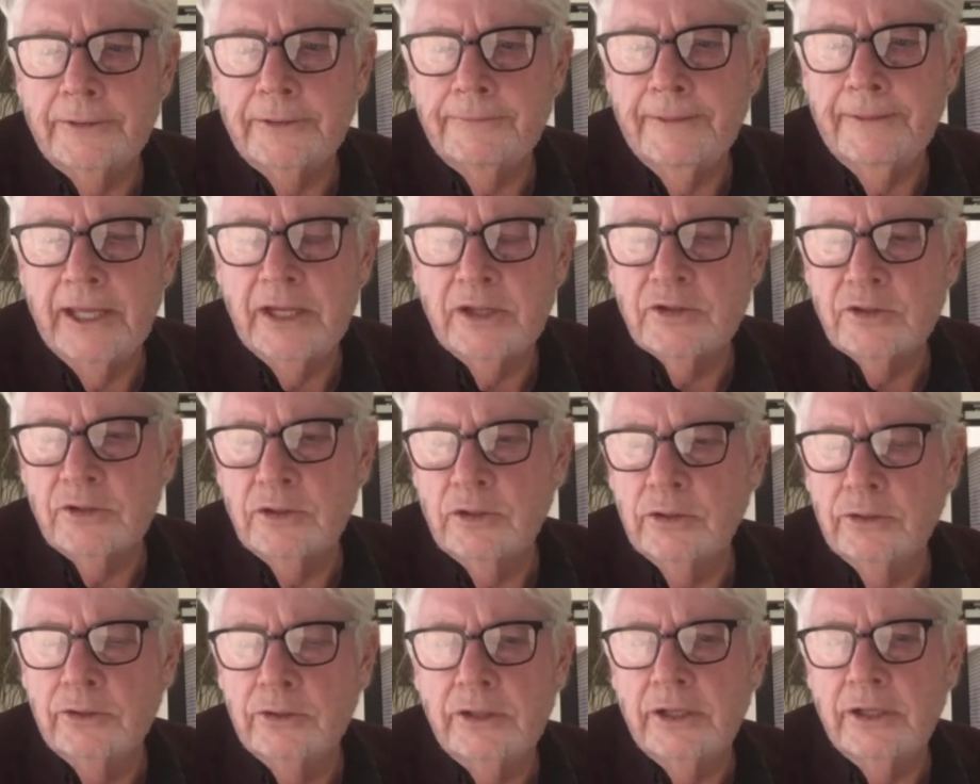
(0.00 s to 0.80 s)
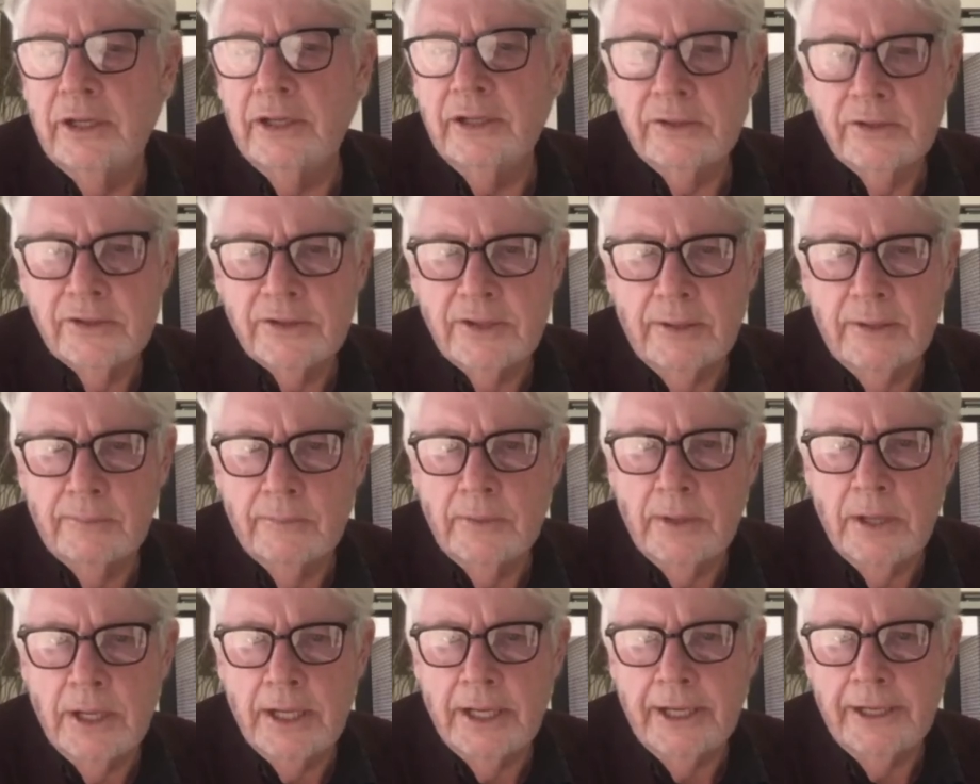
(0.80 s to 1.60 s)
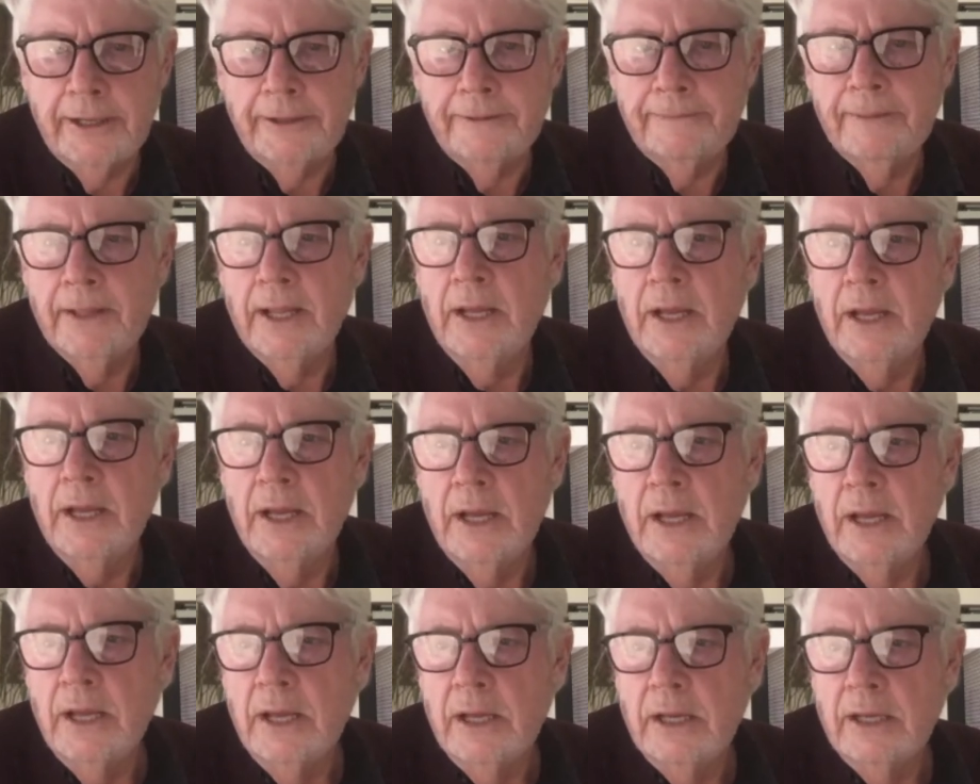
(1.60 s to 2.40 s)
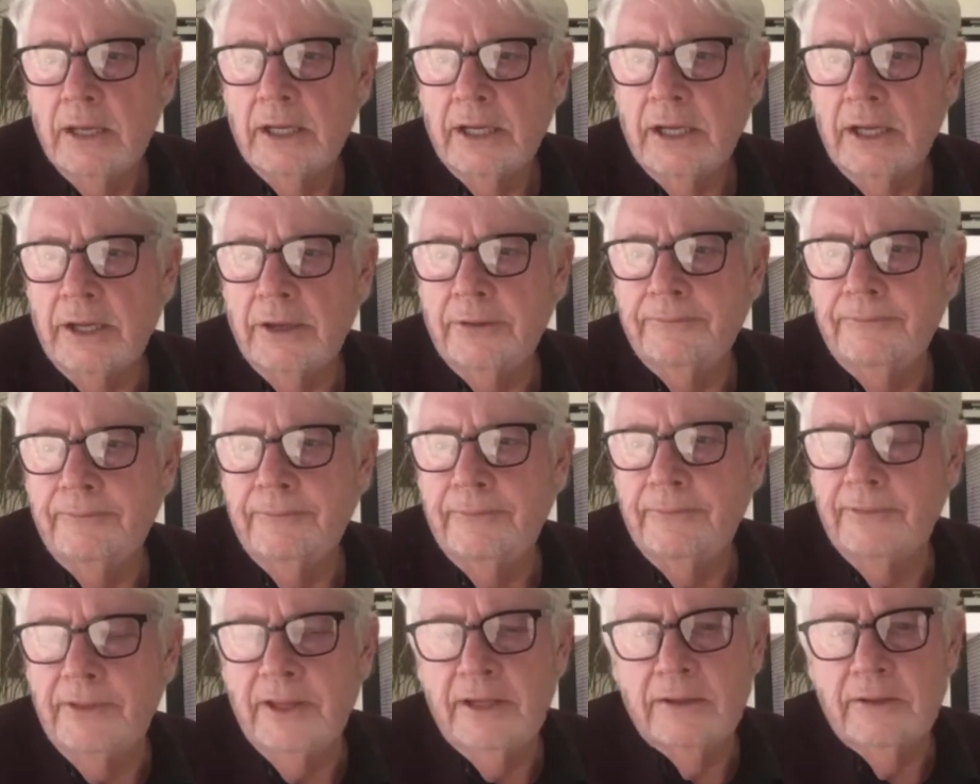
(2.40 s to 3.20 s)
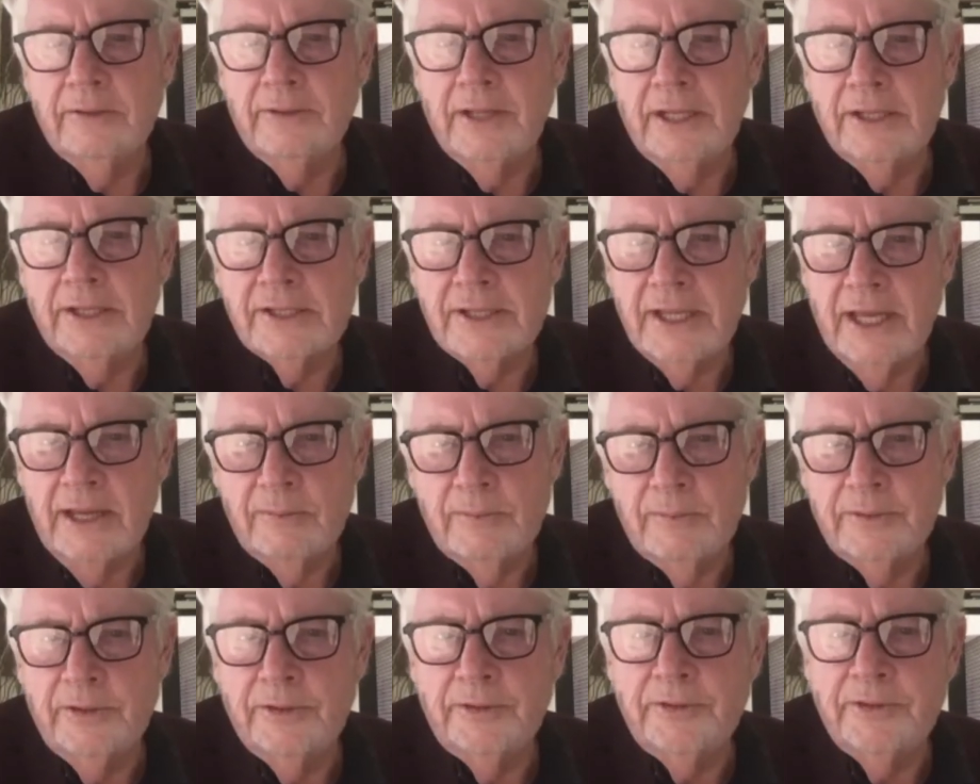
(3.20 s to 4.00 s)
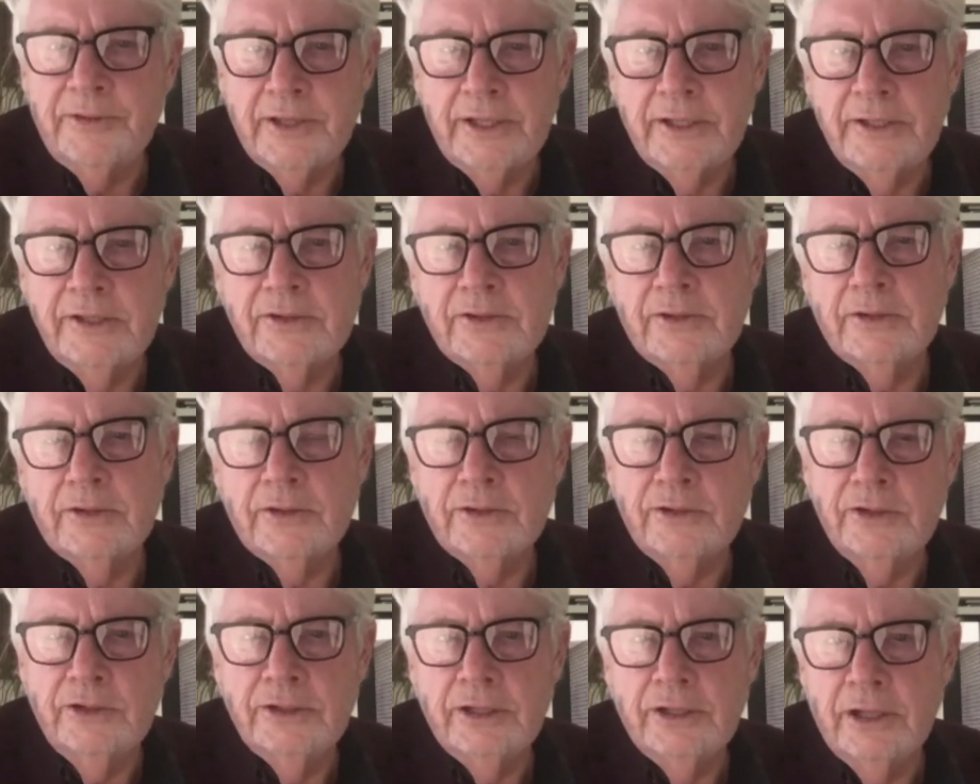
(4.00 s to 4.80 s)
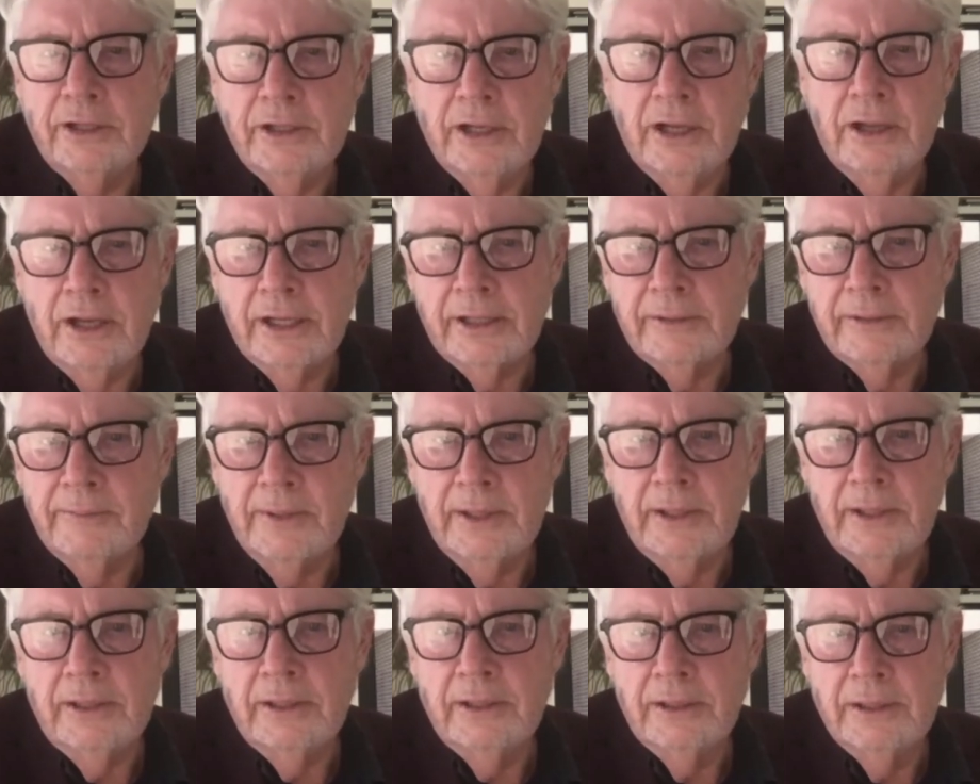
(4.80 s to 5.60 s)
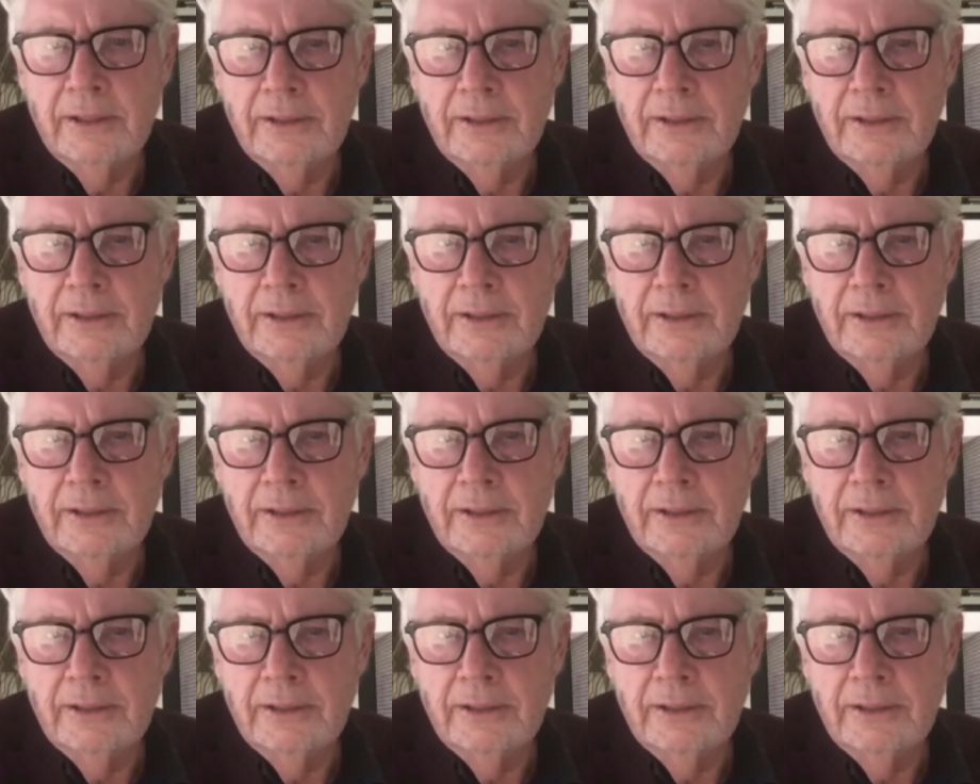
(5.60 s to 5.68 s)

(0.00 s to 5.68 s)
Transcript: excluded in some way, they start with the thesis, you don't like me.